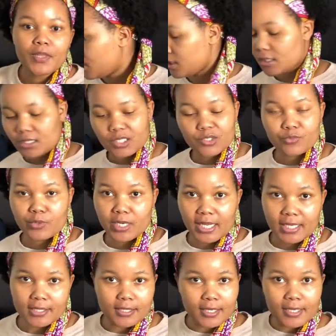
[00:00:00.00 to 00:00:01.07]
Just
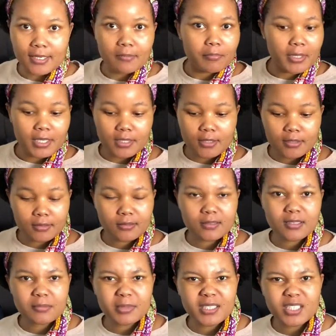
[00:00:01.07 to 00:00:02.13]
relaxing in bed.
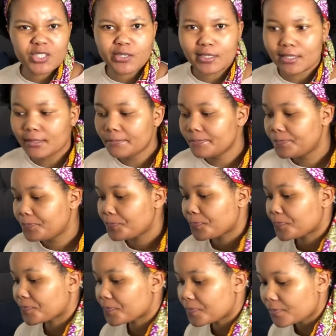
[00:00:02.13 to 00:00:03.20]
It's a bit chilly.
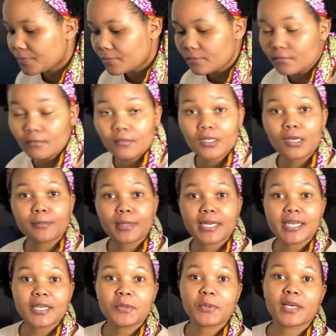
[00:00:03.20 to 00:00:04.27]
But
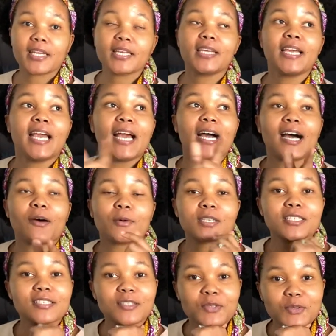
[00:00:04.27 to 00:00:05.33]
anyway, I
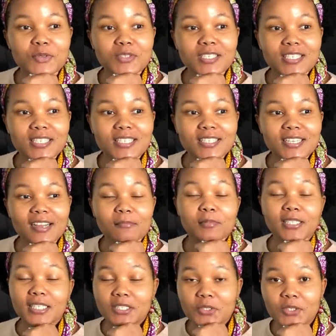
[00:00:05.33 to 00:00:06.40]
wanted to just
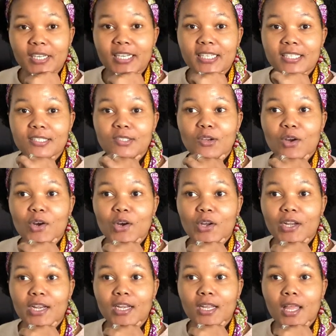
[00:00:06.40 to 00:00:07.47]
update you guys
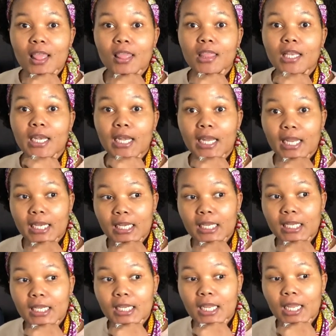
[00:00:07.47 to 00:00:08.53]
on the
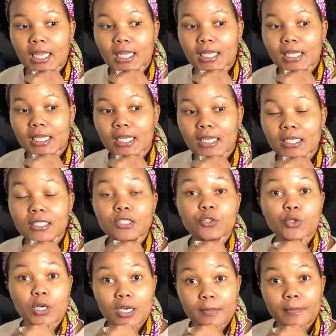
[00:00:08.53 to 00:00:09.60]
Nanny
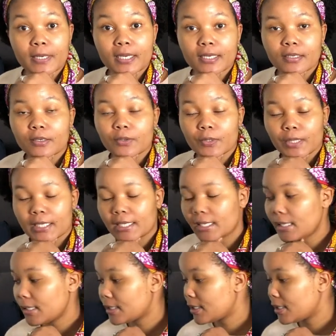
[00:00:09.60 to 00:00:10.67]
drama, okay?